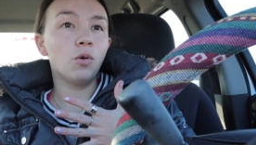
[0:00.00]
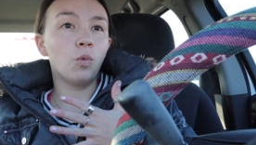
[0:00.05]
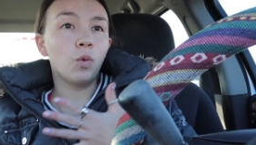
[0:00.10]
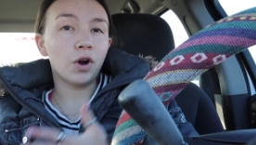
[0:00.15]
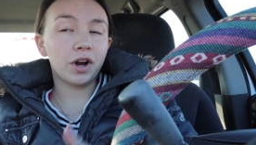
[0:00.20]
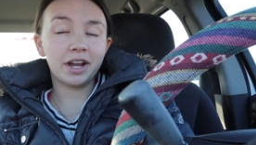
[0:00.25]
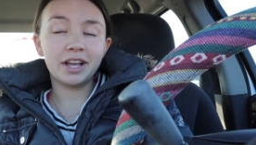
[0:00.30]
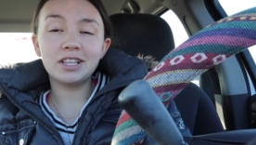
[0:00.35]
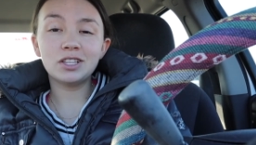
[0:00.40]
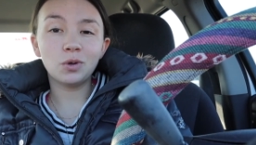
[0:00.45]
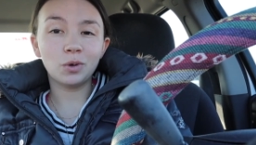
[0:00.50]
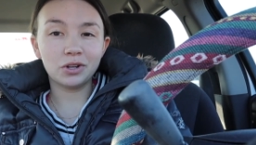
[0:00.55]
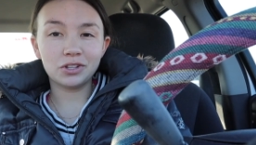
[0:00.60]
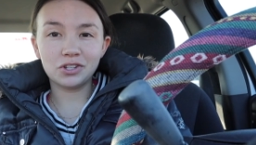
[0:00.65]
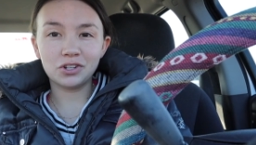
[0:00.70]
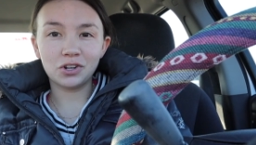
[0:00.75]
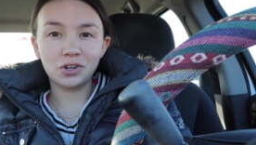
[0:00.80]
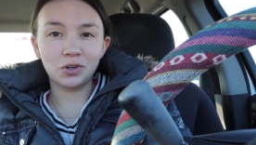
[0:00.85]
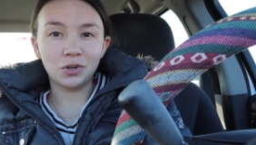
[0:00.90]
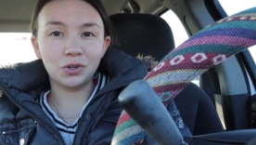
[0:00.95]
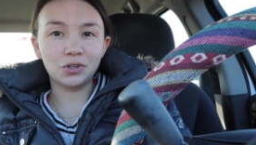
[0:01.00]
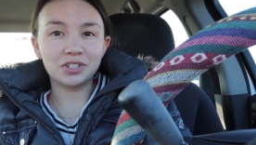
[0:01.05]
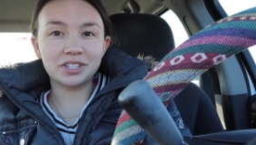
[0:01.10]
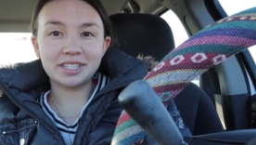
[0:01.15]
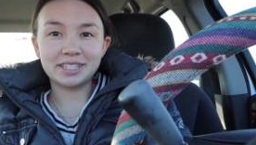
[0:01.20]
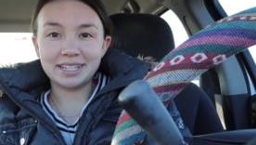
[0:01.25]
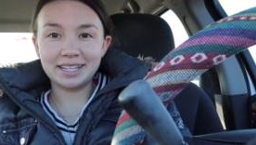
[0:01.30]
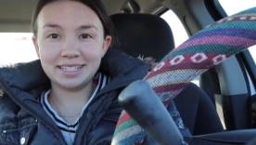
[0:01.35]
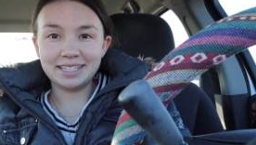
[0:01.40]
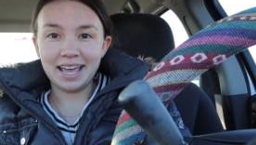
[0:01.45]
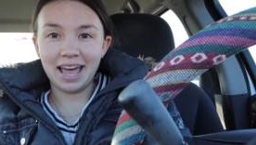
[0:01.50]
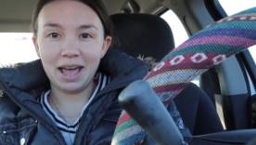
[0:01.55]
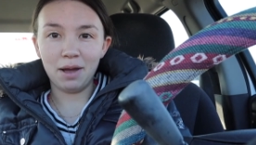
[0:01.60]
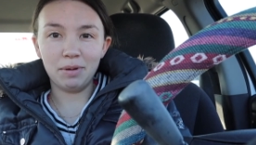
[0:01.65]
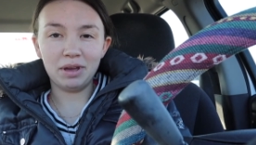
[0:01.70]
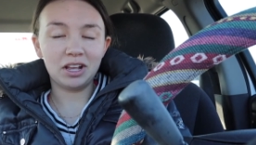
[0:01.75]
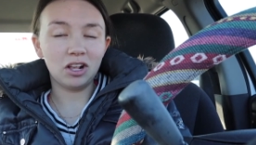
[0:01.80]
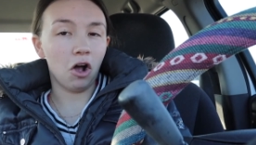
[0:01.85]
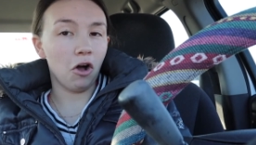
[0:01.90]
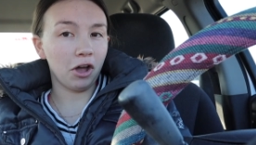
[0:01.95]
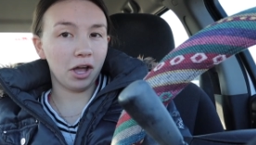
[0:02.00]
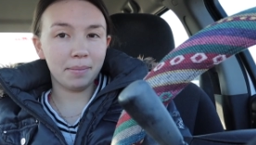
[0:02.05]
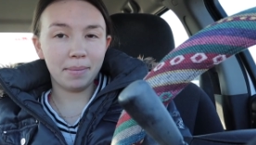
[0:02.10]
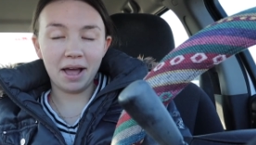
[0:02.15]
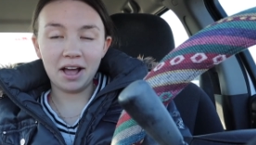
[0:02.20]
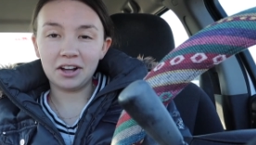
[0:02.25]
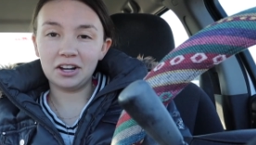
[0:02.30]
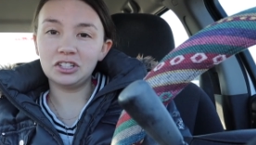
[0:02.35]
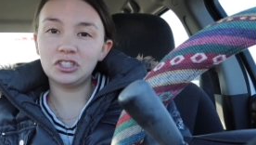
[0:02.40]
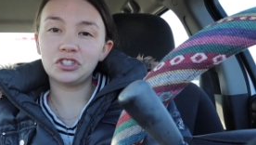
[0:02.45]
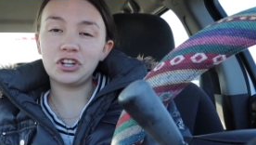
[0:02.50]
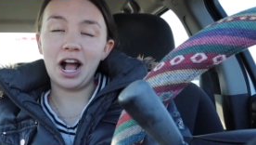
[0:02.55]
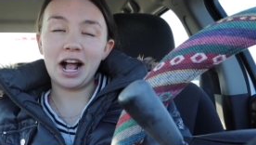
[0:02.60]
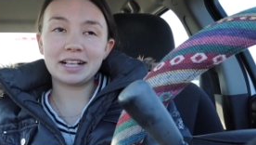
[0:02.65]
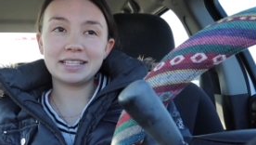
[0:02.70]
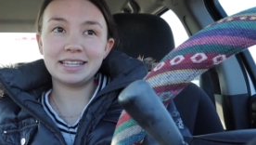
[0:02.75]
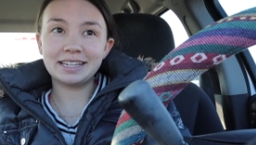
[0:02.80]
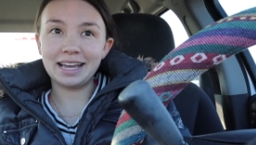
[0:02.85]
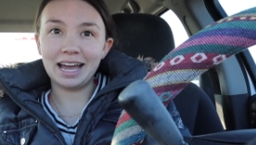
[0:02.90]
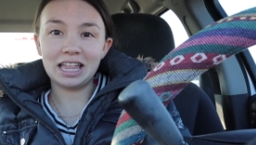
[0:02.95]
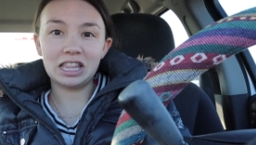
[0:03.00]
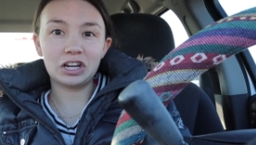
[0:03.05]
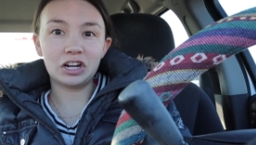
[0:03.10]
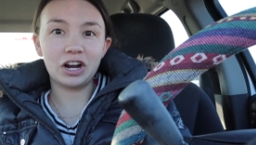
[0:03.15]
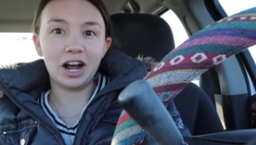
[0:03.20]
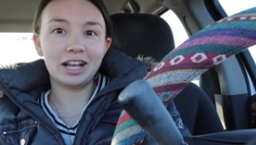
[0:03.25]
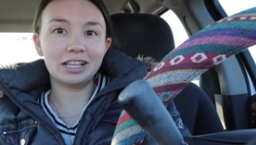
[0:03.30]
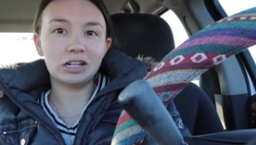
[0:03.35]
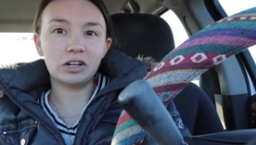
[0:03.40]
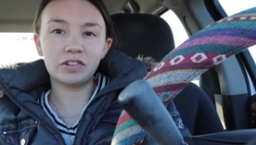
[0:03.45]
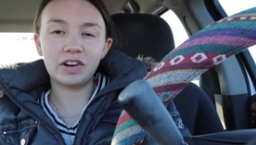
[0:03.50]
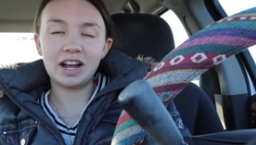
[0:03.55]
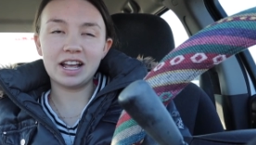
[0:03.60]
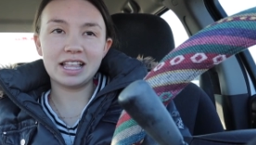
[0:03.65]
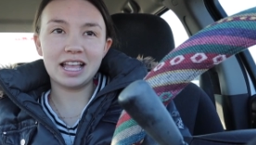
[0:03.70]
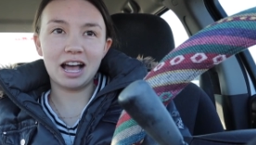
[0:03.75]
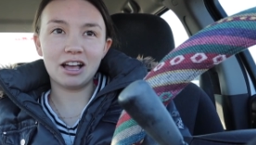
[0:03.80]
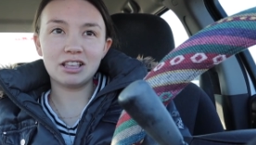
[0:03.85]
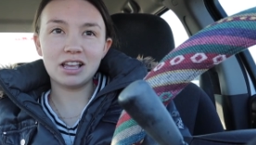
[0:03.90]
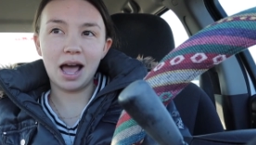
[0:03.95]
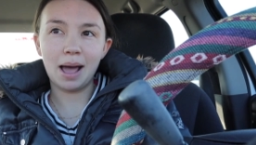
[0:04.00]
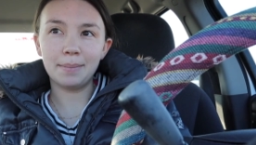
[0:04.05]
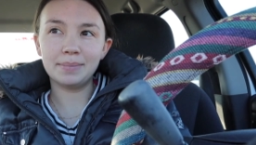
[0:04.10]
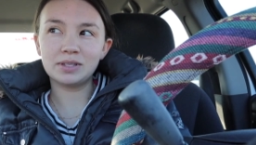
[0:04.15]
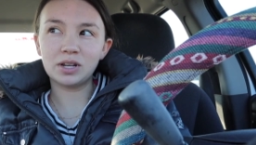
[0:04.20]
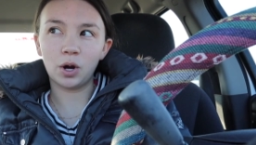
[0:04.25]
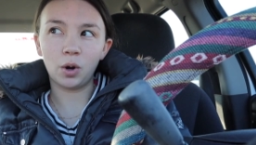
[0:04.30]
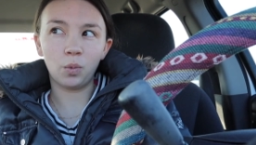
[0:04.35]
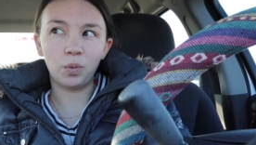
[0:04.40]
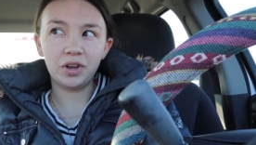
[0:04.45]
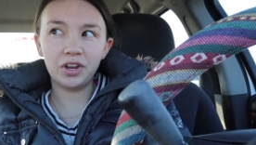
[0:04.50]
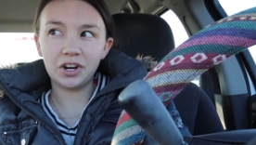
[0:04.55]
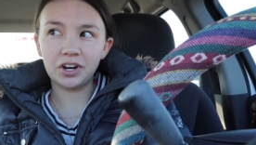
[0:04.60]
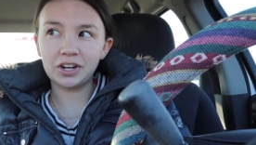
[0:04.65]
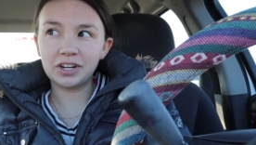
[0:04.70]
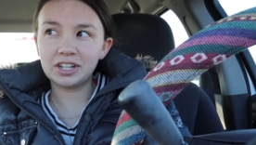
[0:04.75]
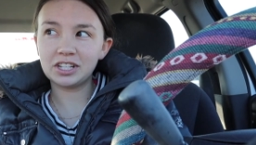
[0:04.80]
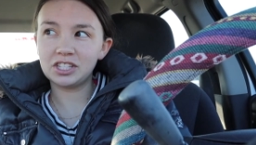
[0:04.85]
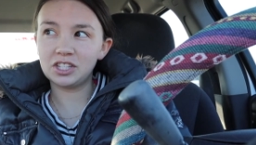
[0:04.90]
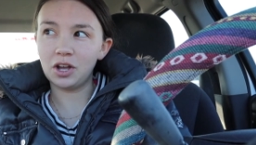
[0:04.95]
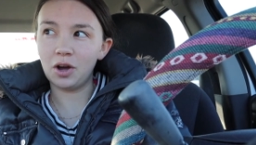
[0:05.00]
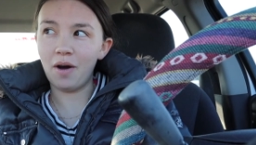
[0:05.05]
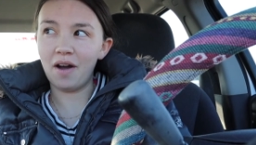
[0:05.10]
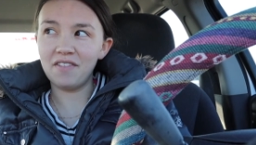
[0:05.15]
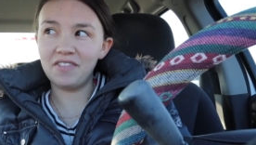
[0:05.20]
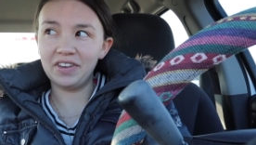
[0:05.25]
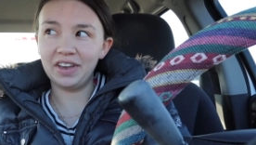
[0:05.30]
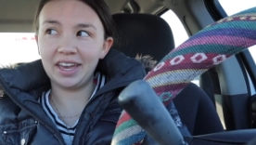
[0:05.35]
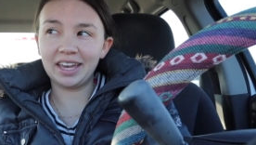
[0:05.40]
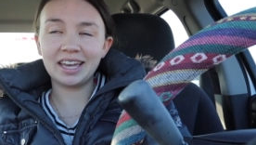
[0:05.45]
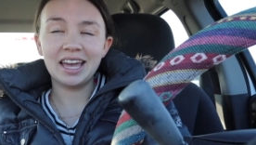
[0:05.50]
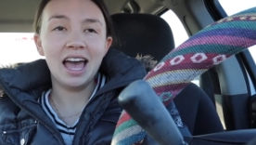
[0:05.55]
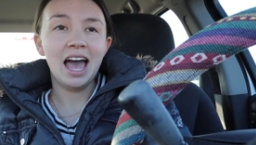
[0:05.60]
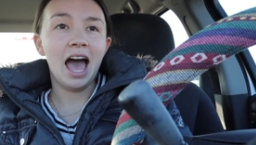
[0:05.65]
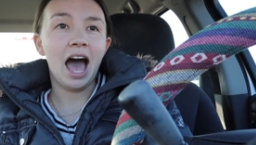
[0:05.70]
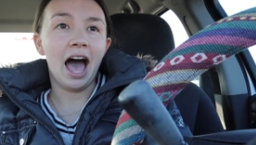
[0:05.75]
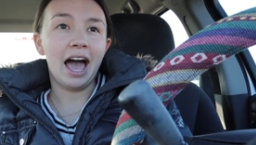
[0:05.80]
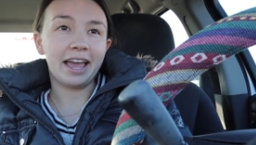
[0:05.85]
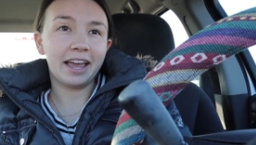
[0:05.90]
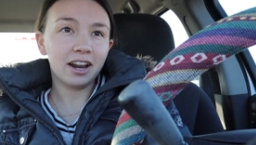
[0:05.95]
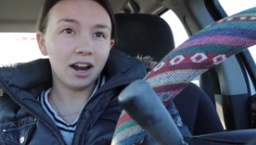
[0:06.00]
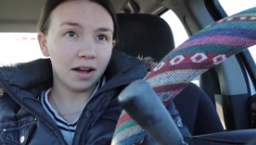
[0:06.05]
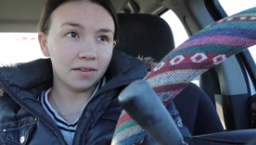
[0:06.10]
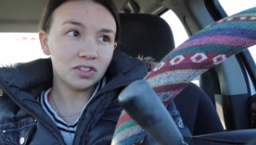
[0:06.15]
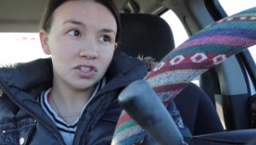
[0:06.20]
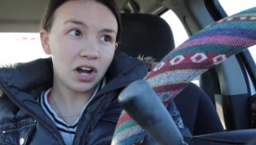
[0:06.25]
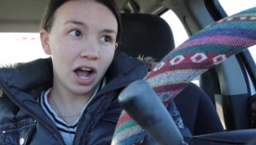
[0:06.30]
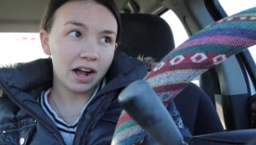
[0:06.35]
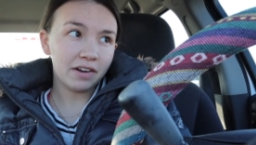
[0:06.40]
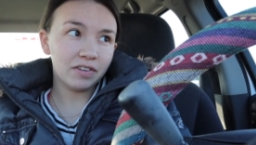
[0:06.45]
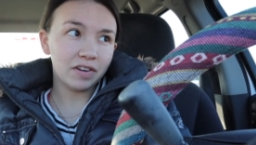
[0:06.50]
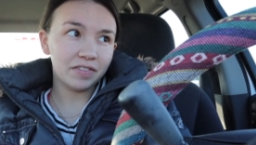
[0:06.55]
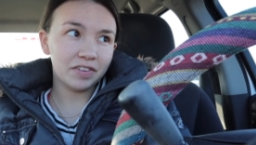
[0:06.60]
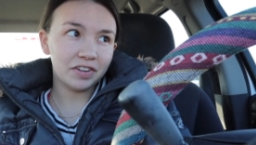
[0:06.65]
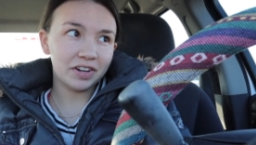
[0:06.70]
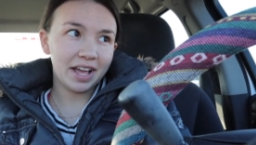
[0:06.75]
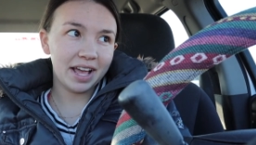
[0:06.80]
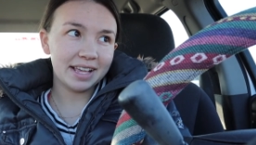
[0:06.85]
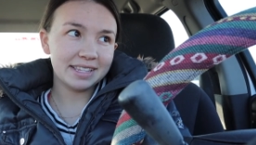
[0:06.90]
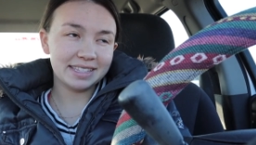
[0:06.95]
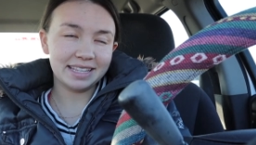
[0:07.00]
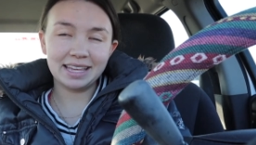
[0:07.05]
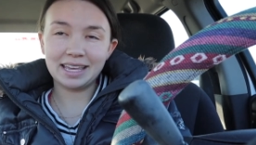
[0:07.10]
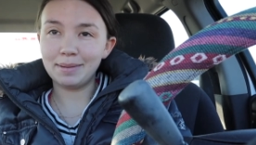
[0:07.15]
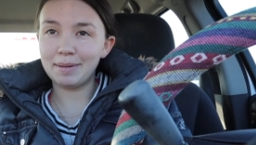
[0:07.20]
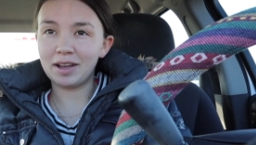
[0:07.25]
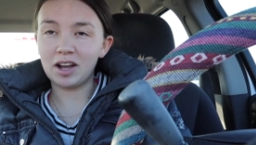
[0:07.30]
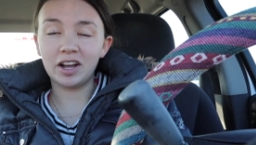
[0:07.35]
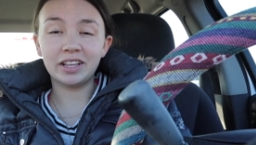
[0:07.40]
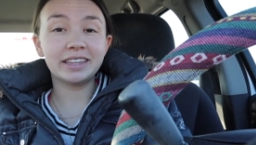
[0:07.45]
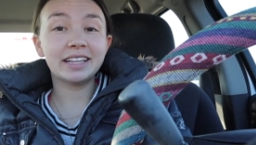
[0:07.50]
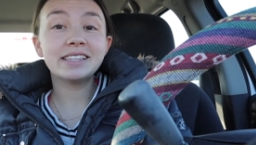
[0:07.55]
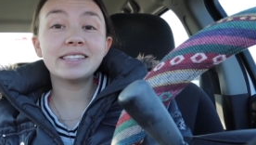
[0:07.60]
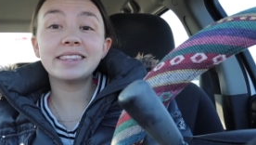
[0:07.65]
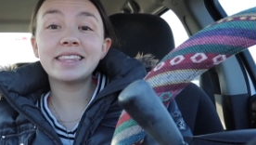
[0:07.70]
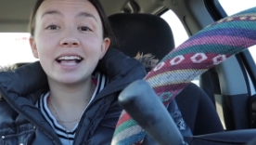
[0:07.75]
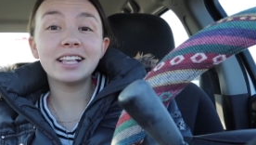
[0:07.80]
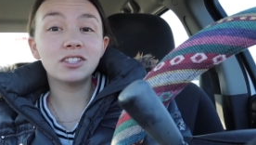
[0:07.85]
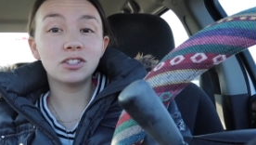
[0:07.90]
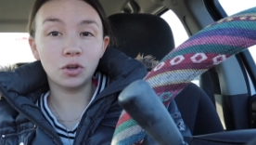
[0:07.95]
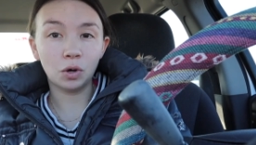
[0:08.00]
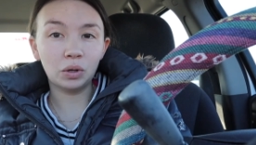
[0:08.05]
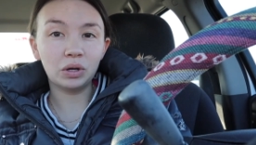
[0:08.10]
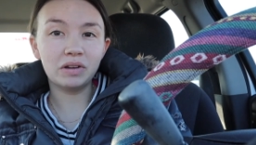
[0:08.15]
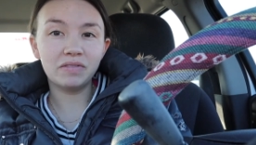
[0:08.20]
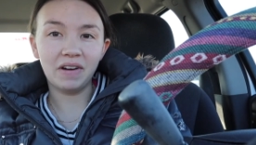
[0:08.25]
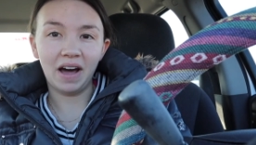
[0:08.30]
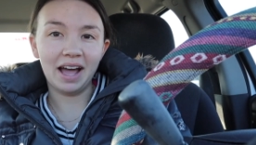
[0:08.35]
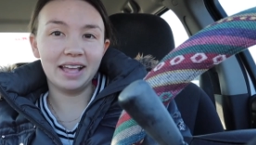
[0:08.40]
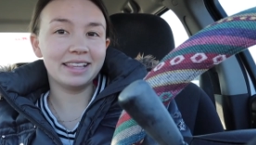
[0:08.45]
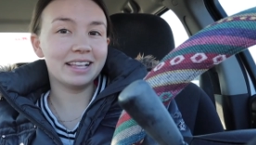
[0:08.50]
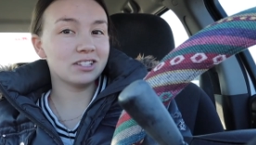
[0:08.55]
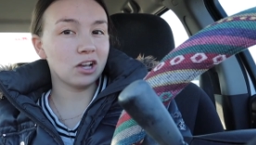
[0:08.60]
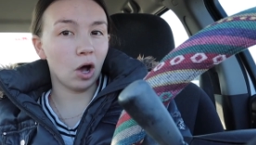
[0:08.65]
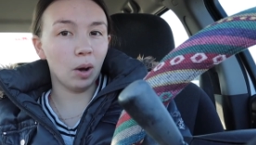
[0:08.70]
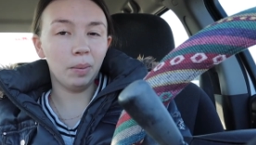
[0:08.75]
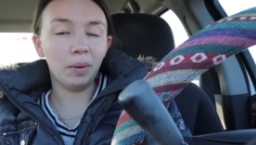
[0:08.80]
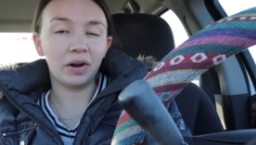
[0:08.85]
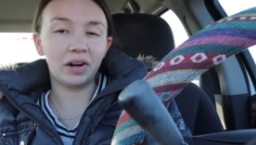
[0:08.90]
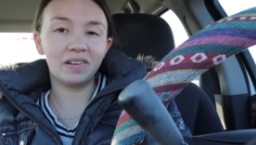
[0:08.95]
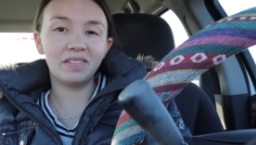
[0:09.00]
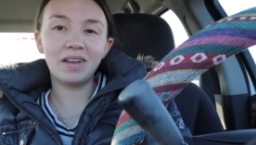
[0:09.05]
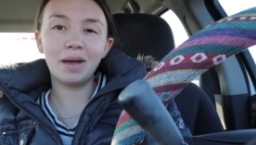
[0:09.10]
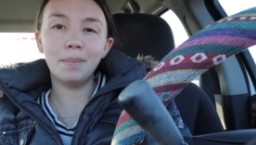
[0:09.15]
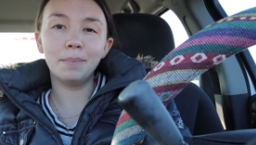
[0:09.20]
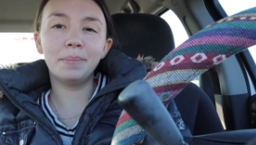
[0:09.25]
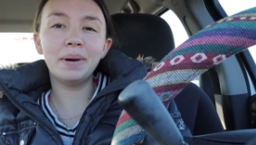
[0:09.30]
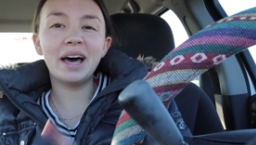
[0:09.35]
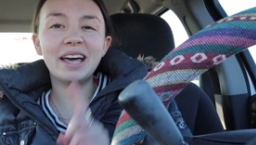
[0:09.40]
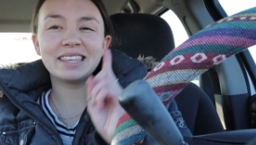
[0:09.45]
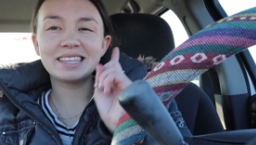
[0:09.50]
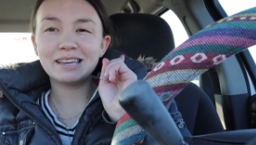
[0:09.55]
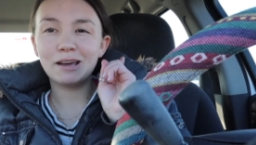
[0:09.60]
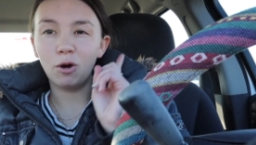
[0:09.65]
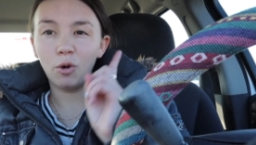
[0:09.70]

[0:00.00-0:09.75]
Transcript: working towards your goals today. We can all get back on track together. I know right now times are weird, so I feel like I get off track for a few days and I get back on. That's, that's totally fine. That's all part of it. But